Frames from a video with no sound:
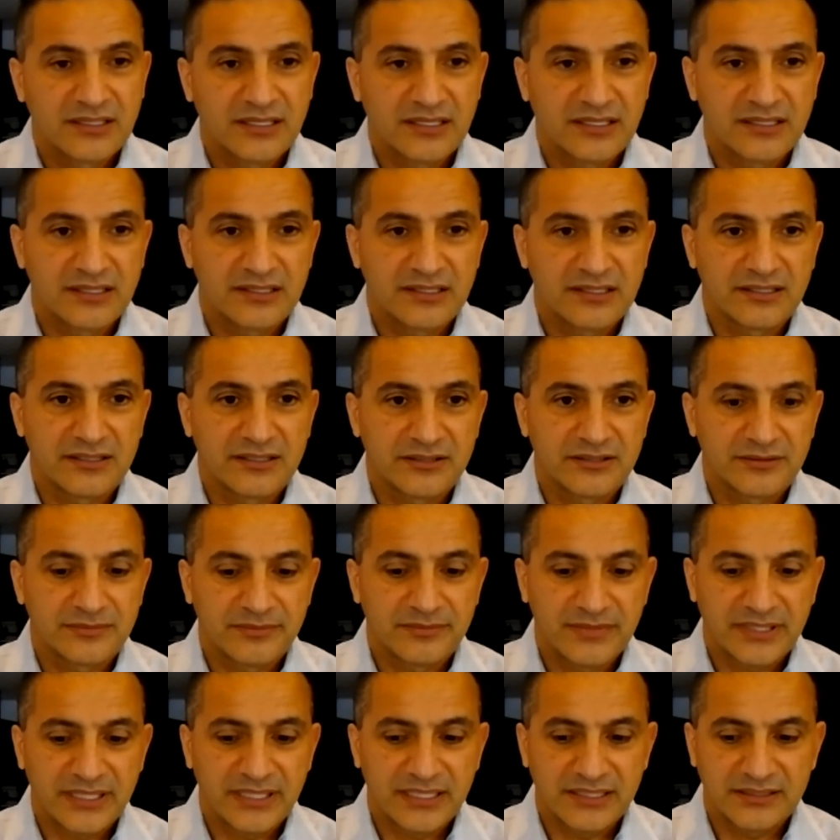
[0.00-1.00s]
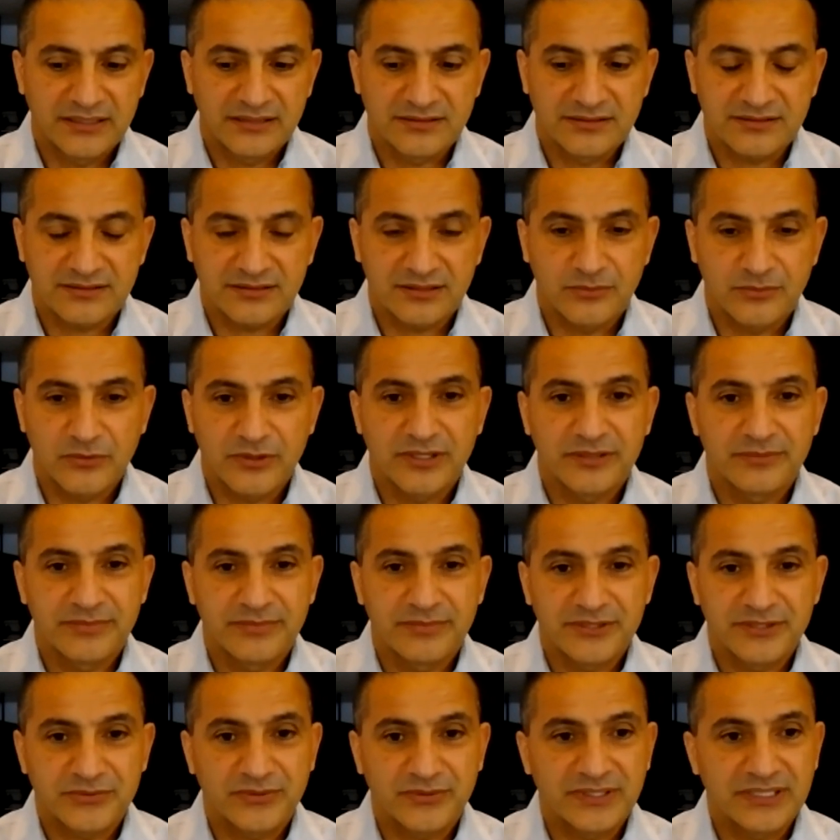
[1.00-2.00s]
and somewhere in
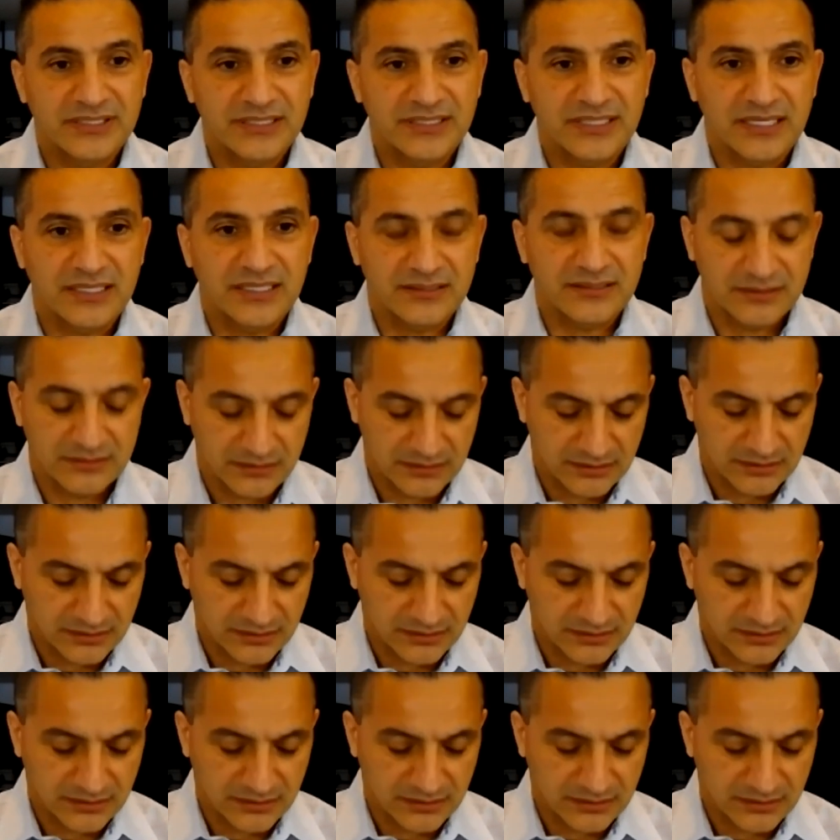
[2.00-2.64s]
between that.